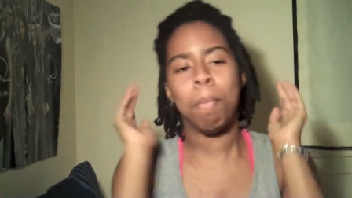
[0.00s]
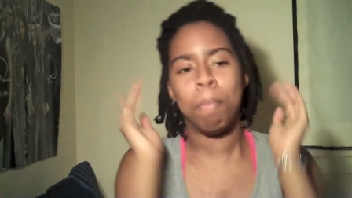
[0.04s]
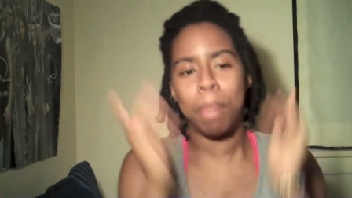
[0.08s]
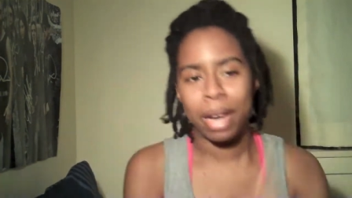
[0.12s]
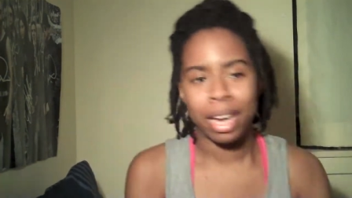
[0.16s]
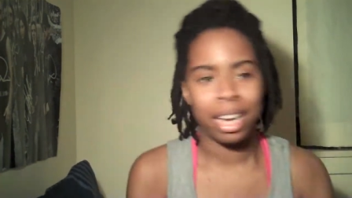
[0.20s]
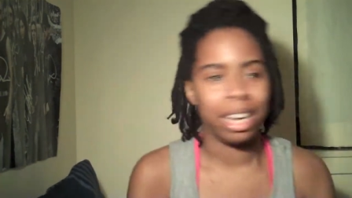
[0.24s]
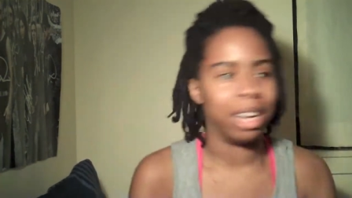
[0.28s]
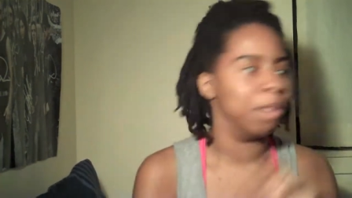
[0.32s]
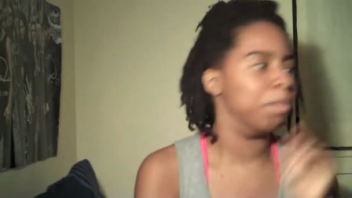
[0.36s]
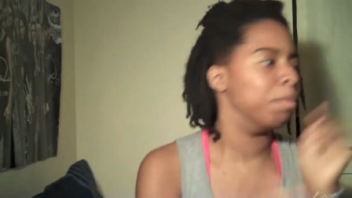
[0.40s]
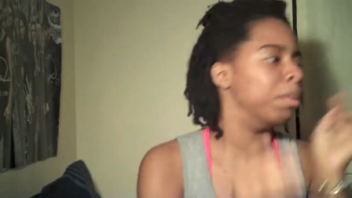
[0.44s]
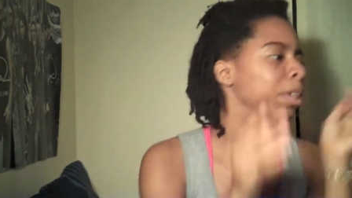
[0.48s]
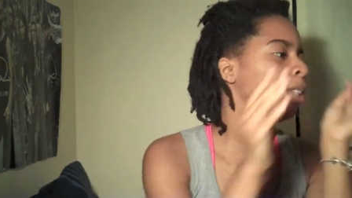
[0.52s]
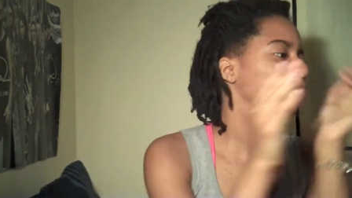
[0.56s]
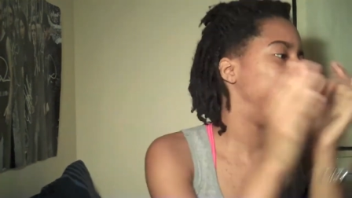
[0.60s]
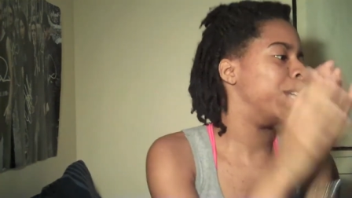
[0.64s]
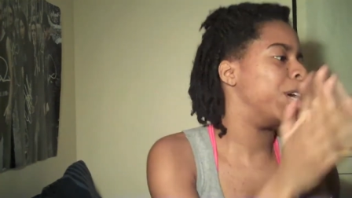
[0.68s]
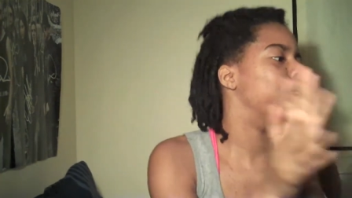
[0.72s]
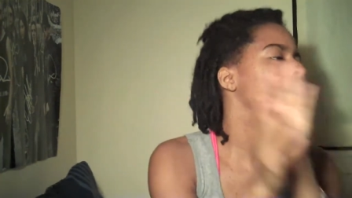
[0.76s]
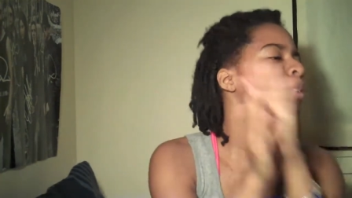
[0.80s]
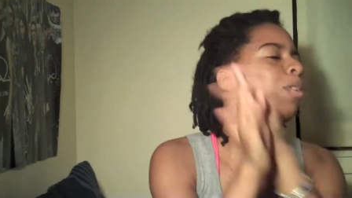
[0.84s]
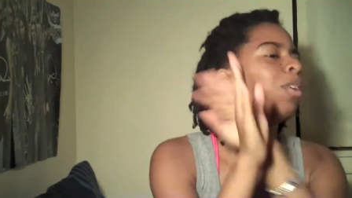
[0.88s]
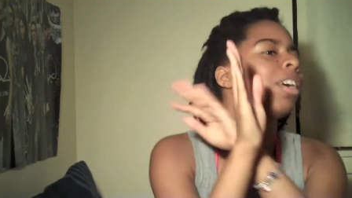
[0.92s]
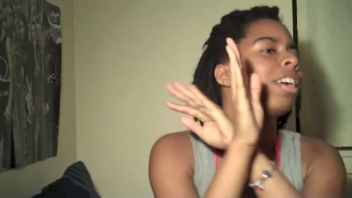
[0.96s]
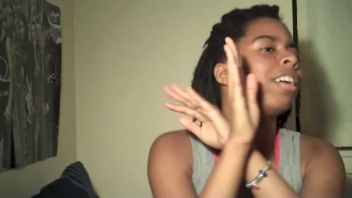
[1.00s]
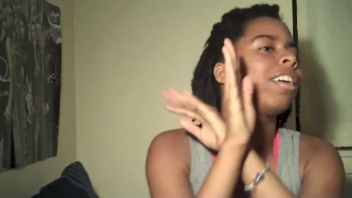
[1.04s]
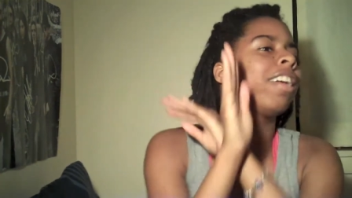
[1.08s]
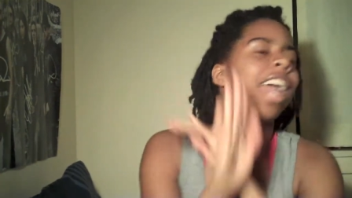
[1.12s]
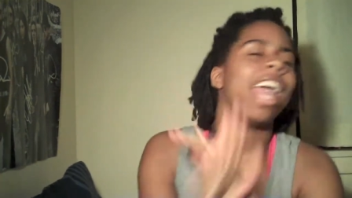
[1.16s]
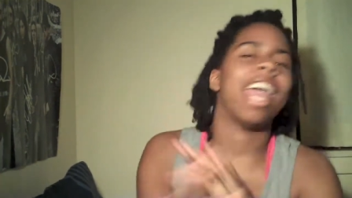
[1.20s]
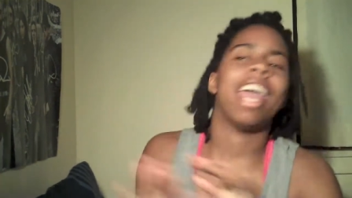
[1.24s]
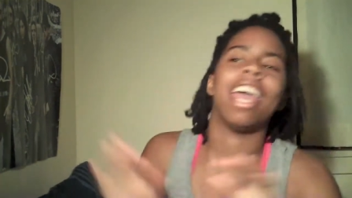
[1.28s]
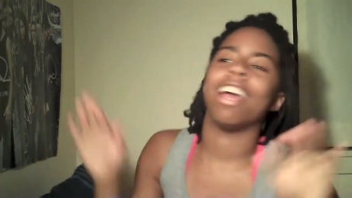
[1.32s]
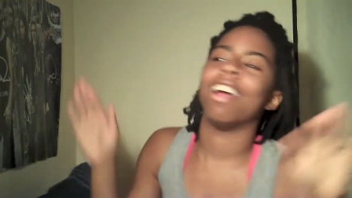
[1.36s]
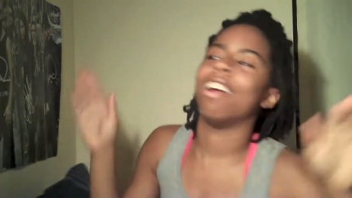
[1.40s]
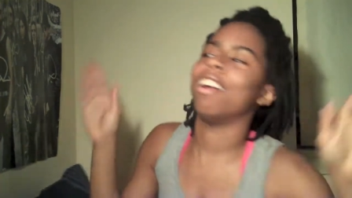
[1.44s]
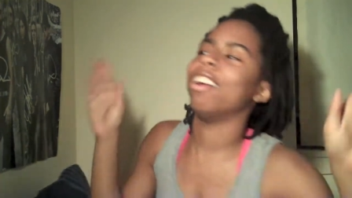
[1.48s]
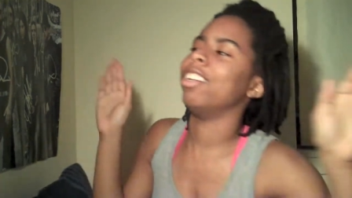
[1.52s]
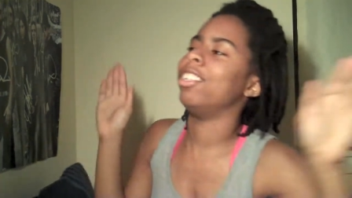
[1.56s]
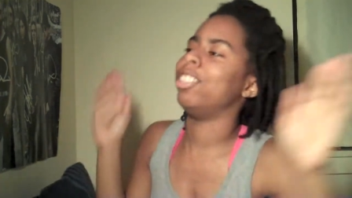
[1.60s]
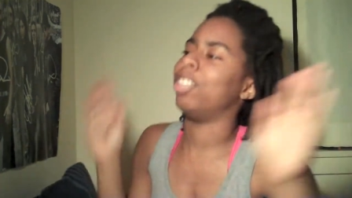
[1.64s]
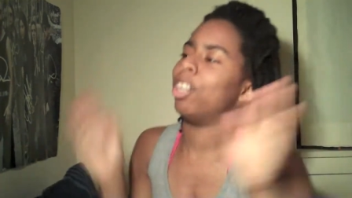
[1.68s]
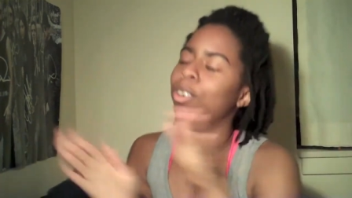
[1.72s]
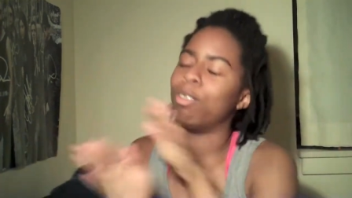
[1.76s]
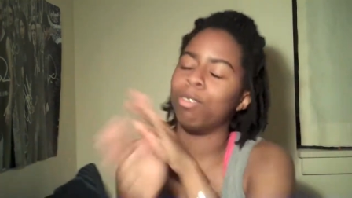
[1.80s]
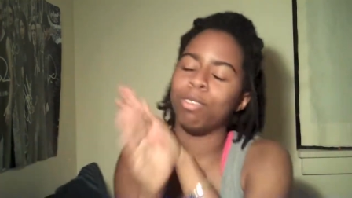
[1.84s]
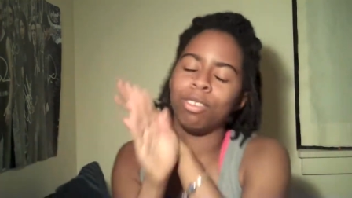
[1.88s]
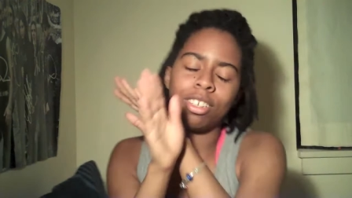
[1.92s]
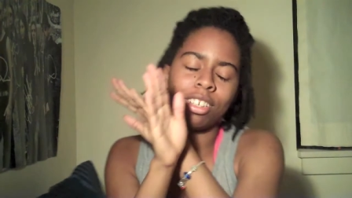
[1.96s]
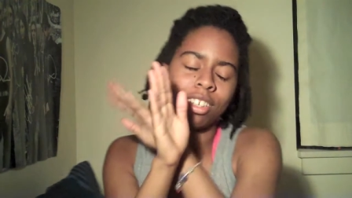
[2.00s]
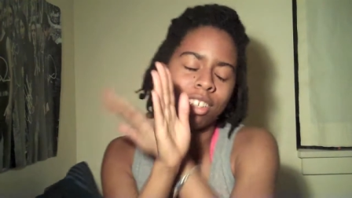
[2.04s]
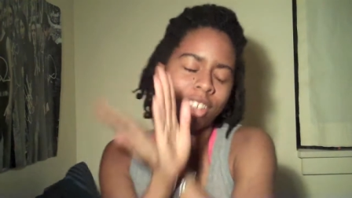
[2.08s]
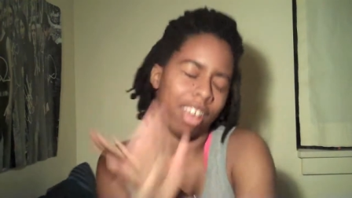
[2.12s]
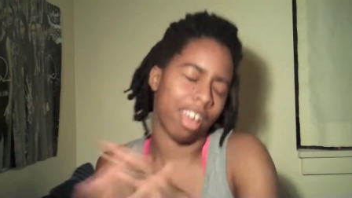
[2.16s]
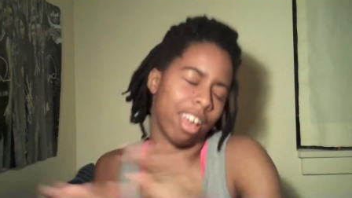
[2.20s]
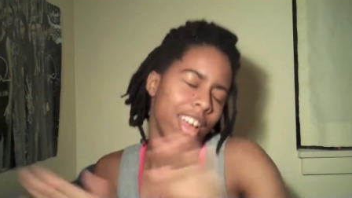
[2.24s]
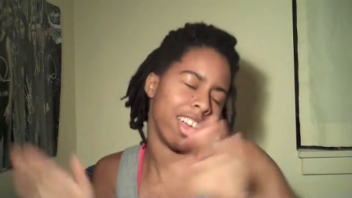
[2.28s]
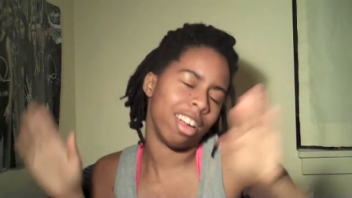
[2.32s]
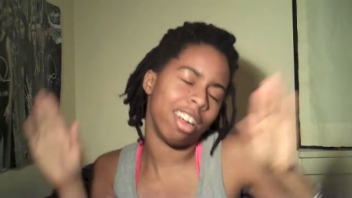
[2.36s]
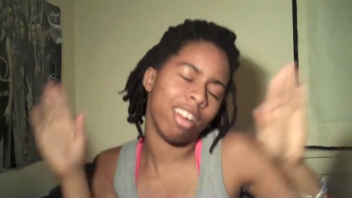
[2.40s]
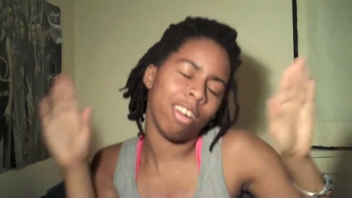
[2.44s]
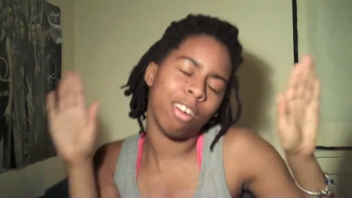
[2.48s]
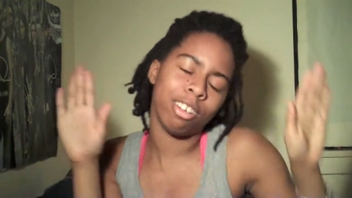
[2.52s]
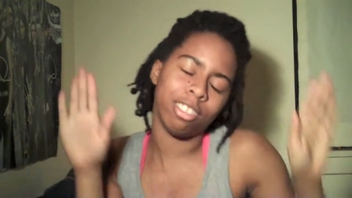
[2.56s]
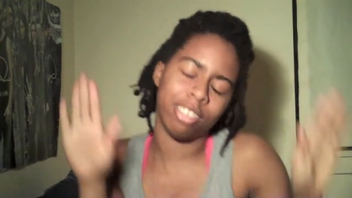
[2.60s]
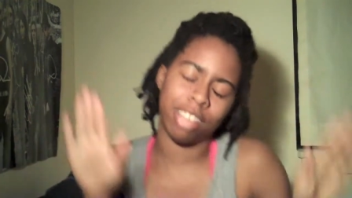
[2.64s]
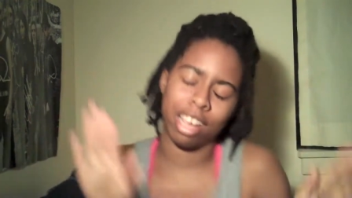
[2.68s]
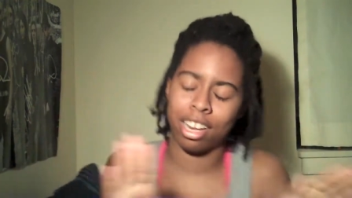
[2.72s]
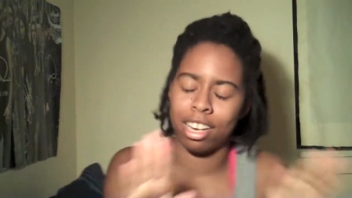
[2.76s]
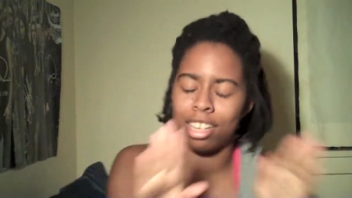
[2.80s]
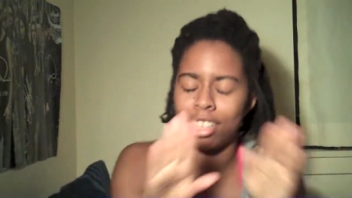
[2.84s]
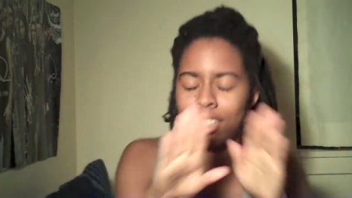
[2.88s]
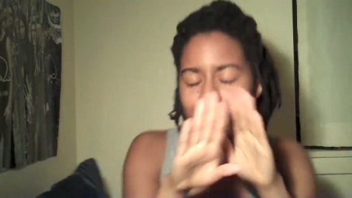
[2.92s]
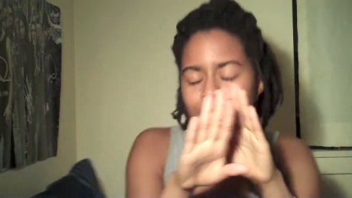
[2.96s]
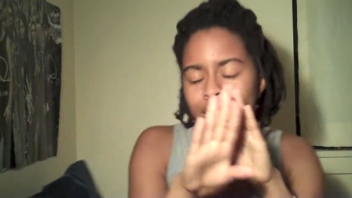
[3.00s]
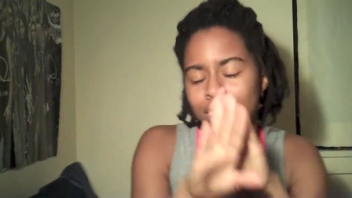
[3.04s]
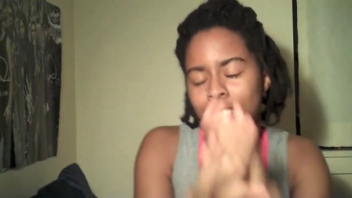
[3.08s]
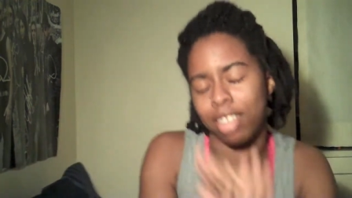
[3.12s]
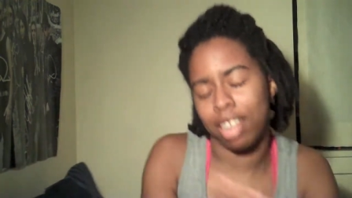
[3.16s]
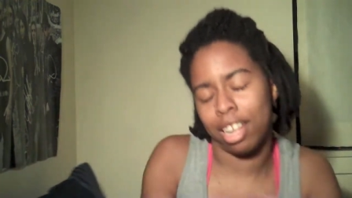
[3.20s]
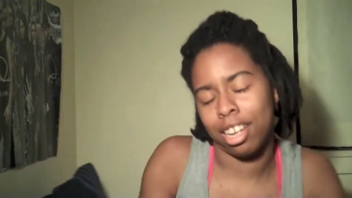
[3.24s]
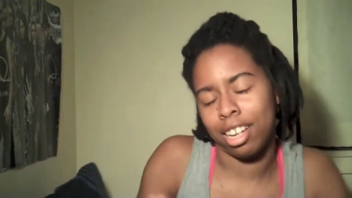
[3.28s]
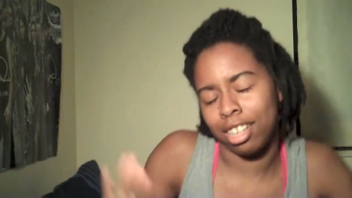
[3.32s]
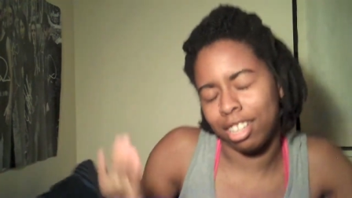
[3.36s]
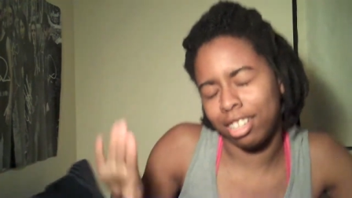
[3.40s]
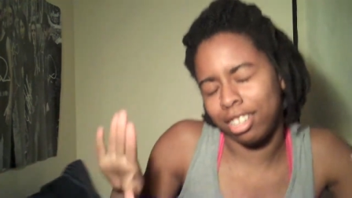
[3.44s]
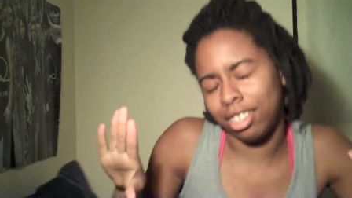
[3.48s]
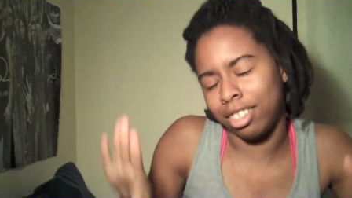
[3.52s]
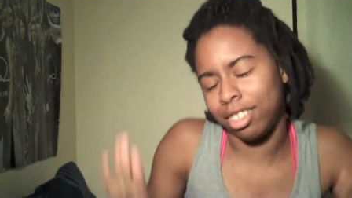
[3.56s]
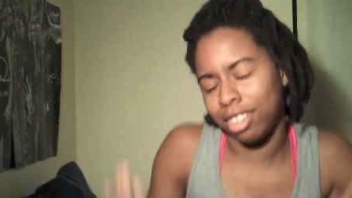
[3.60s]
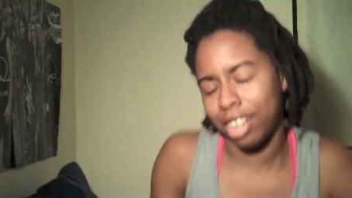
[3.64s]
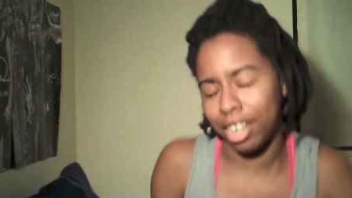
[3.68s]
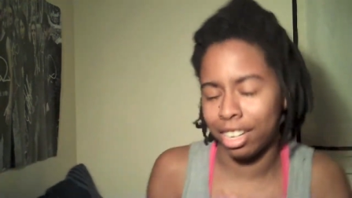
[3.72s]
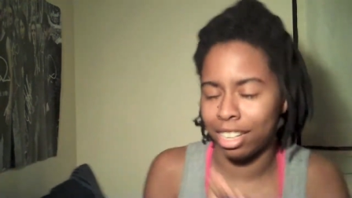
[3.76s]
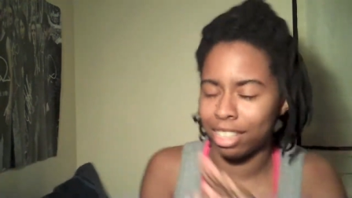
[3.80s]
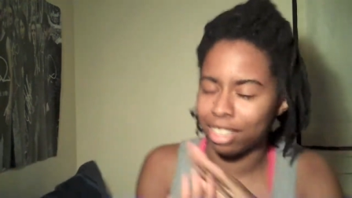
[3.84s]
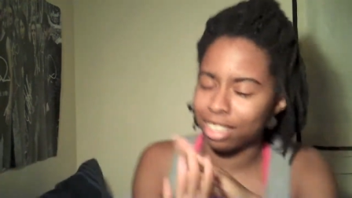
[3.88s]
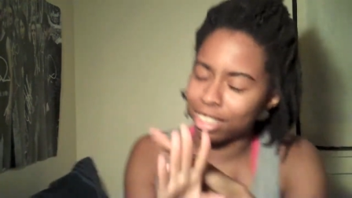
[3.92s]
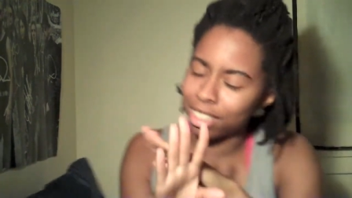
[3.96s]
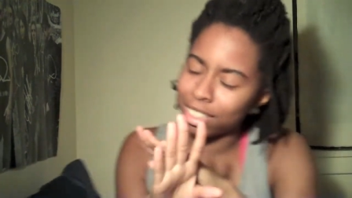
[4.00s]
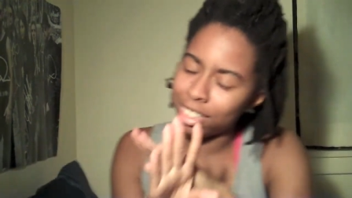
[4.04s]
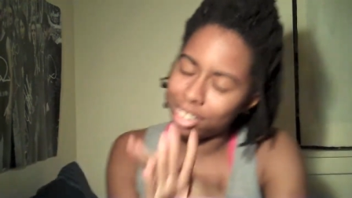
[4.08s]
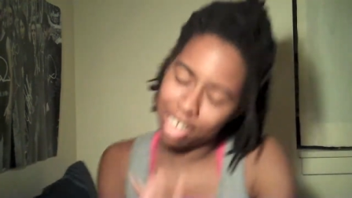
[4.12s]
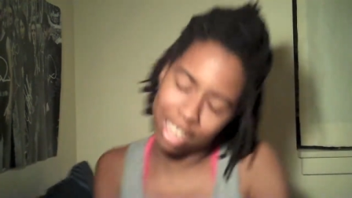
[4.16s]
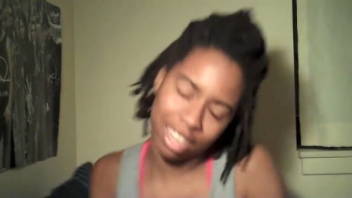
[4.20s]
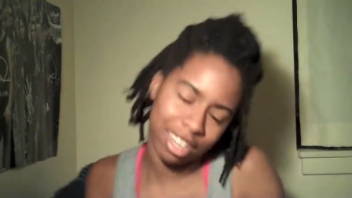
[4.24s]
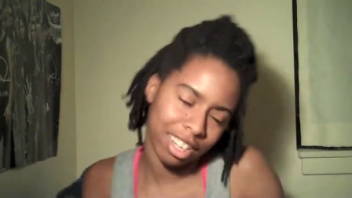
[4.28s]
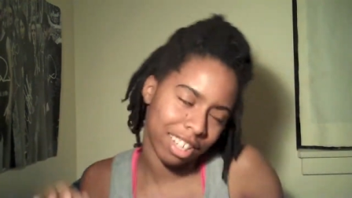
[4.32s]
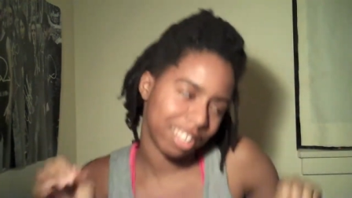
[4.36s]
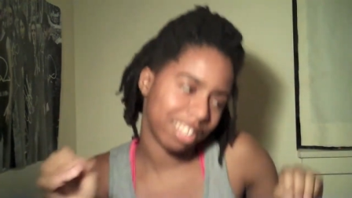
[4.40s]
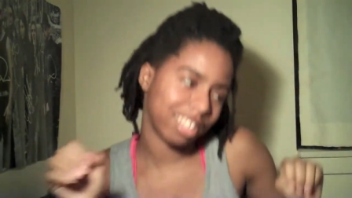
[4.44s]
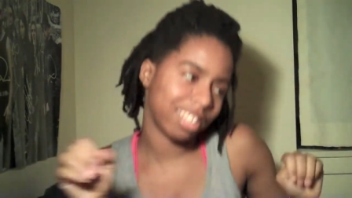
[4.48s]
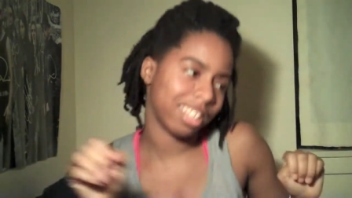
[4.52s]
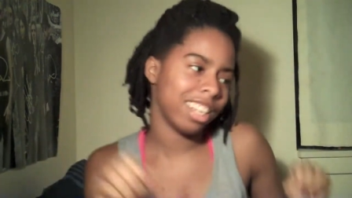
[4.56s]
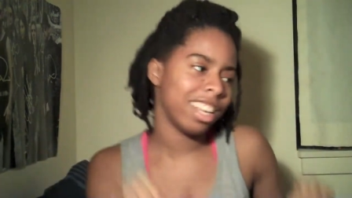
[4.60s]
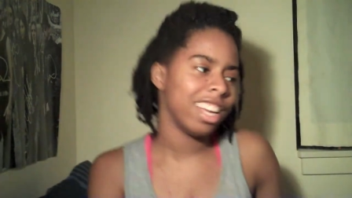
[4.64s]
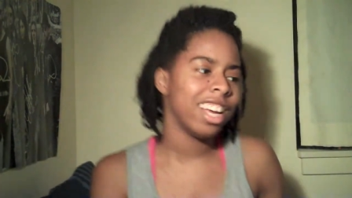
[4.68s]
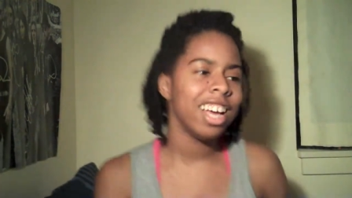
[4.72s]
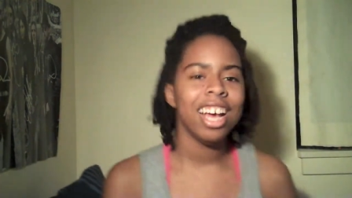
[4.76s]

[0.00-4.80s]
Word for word: Bam. Don't care, don't care, Stannis, Stannis, Stannis, Stannis.